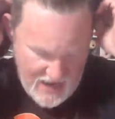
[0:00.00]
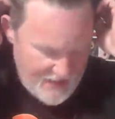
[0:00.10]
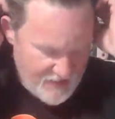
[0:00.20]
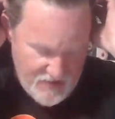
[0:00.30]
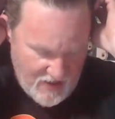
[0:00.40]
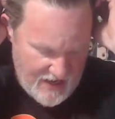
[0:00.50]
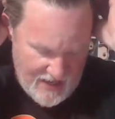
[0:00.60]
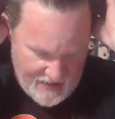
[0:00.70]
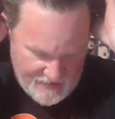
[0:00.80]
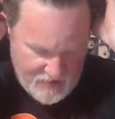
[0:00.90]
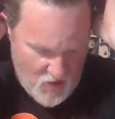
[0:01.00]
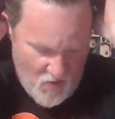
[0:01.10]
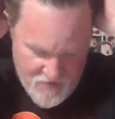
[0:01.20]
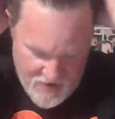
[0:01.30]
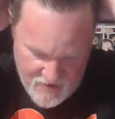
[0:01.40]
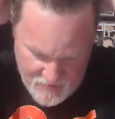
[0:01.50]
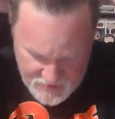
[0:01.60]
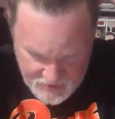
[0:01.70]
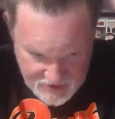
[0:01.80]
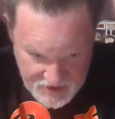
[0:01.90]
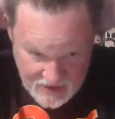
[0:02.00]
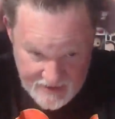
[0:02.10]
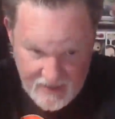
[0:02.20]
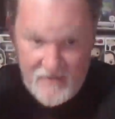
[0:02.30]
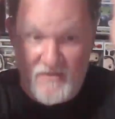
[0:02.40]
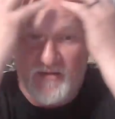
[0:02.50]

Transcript: and I look over and I go, so did you like it?